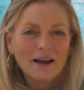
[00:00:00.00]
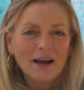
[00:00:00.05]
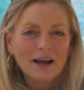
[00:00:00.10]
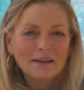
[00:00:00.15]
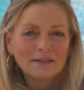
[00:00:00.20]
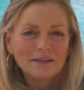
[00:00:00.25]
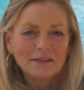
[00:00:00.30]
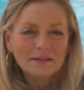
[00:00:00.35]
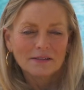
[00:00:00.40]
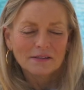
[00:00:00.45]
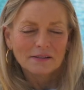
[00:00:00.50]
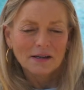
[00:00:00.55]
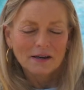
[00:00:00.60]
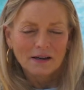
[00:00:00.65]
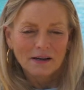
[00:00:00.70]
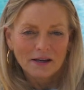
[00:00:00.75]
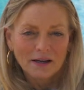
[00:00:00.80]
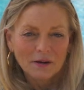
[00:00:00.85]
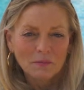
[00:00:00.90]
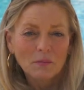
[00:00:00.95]
at this
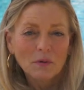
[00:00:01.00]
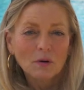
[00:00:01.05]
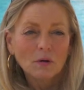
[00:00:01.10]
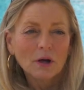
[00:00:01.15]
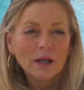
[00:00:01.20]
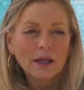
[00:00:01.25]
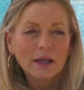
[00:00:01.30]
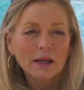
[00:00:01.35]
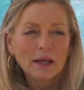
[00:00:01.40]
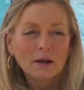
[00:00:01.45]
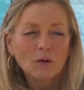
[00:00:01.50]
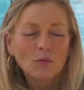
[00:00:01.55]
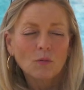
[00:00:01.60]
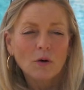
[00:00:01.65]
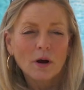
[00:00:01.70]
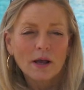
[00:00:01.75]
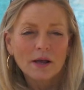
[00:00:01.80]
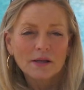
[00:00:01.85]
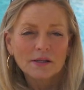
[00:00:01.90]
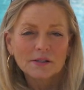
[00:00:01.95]
time,
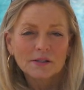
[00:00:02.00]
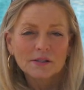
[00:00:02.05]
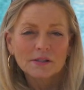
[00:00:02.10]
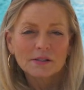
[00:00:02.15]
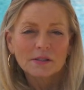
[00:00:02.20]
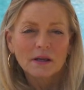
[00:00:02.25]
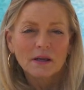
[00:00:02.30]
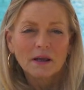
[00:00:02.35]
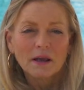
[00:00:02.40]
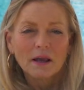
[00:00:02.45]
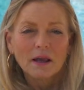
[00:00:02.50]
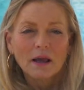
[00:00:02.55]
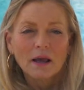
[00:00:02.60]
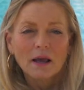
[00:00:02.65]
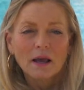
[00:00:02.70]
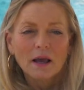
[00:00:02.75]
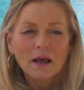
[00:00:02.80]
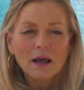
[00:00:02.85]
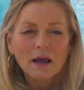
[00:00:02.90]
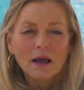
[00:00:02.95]
was
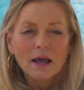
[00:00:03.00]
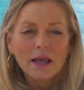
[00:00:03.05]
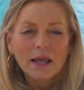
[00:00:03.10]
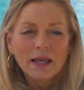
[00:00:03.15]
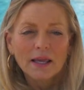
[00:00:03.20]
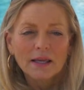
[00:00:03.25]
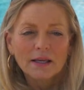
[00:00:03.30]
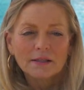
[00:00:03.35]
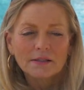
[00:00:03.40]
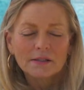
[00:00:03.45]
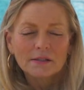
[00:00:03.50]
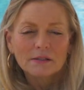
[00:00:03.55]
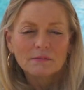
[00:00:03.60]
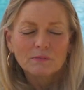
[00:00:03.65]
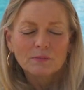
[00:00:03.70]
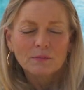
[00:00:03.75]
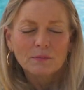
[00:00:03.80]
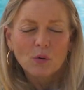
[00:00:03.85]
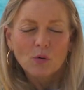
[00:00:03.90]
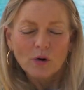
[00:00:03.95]

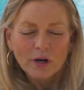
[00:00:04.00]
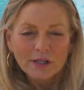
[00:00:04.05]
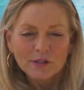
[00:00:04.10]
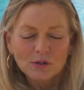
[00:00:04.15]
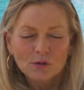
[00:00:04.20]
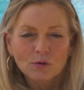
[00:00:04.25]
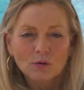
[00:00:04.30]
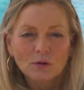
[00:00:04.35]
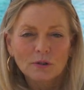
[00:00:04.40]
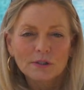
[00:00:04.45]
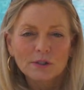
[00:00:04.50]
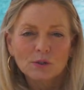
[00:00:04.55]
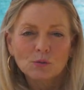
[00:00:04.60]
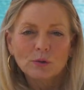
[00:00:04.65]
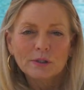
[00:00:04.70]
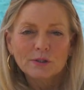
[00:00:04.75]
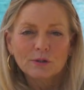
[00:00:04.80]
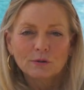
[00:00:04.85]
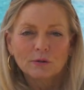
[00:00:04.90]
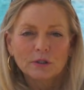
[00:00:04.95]
in boarding school in
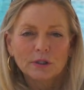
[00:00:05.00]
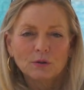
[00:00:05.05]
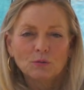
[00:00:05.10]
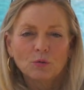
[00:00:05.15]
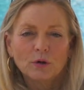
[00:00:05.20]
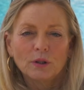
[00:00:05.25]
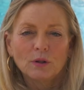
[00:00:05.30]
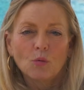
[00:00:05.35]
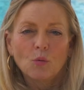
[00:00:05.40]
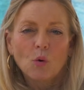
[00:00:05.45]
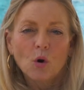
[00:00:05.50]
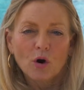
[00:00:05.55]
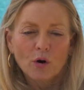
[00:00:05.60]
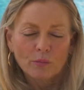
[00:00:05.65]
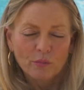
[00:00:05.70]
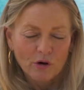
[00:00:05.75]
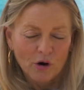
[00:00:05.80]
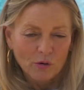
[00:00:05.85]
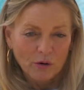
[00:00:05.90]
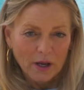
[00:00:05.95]
Switzerland when the
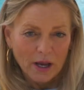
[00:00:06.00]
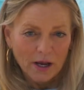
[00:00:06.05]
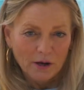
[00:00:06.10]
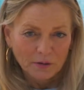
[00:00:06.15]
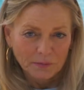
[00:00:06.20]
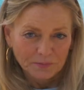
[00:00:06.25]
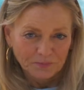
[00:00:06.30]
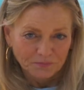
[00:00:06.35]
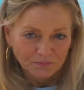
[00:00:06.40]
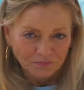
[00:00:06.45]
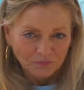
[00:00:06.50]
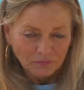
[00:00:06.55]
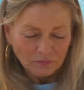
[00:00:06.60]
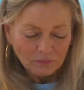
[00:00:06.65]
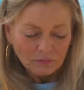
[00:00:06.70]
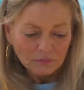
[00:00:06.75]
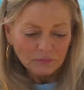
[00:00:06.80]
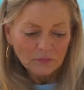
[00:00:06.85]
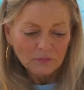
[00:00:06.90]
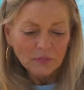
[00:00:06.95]
war broke out.
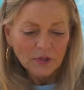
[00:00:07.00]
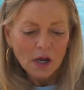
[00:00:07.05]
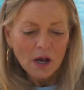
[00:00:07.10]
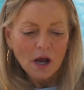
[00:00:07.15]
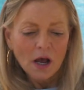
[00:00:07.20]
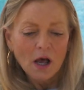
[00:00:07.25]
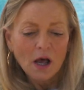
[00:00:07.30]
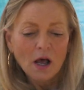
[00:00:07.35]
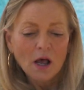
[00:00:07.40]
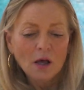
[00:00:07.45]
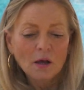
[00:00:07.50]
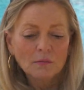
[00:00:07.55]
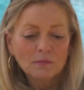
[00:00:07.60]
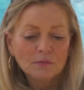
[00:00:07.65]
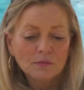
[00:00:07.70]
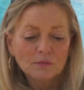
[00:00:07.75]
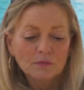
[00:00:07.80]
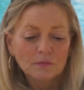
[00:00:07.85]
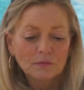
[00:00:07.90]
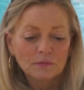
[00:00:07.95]

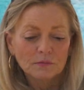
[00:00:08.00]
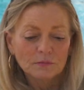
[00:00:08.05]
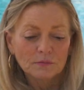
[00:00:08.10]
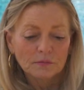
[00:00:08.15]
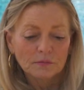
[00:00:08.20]
Um,